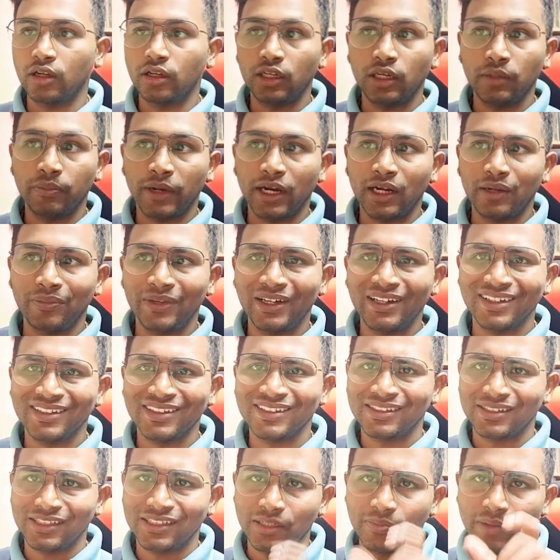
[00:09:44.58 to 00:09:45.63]
department
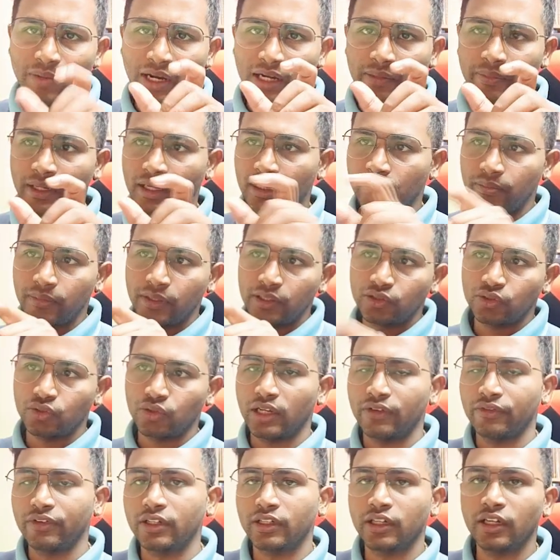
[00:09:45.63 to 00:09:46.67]
is department number, so
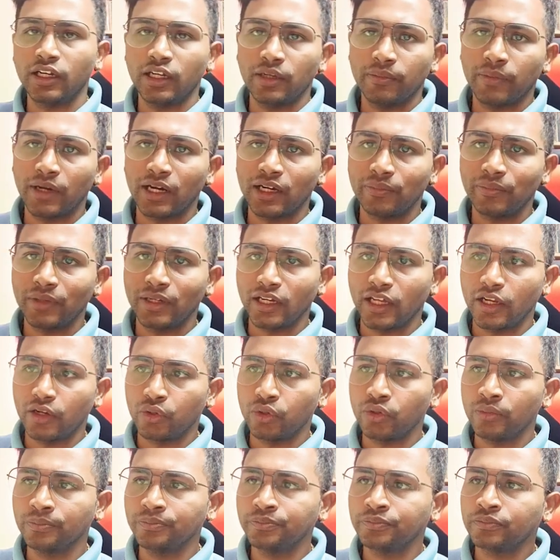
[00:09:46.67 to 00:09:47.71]
I have written department
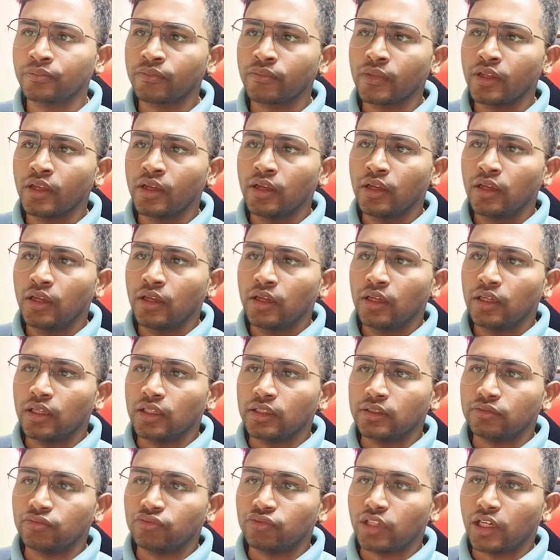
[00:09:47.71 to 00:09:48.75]
NO
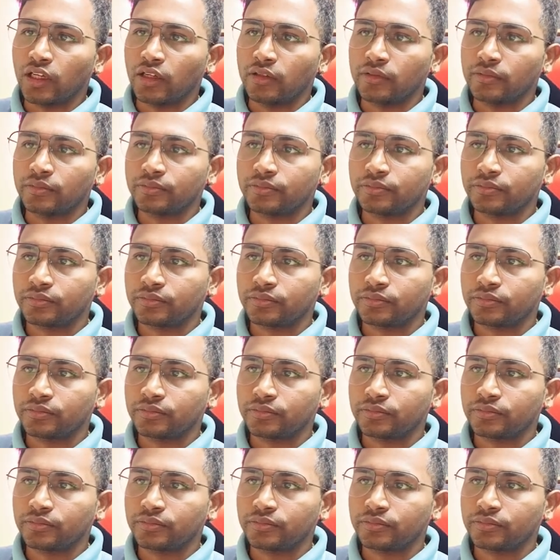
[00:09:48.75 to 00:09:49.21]
is 10.